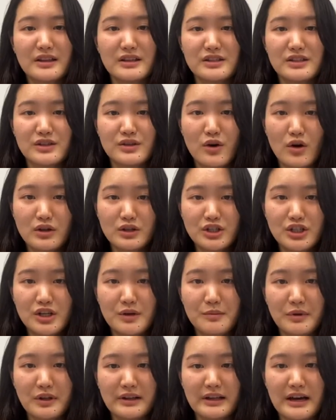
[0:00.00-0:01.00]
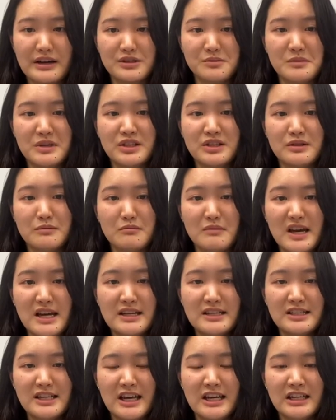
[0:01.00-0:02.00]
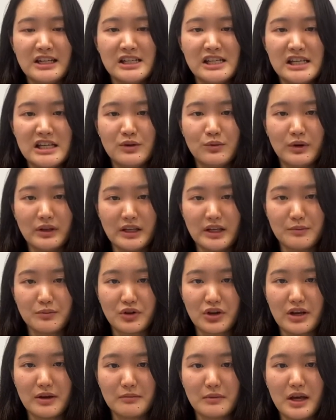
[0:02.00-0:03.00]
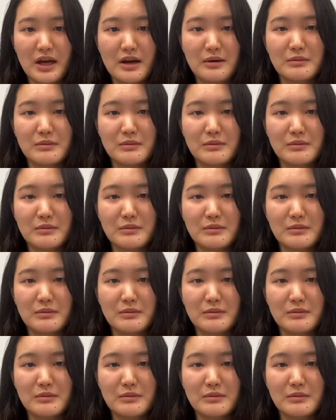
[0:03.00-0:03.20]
The scholarship allows me to maintain an equilibrium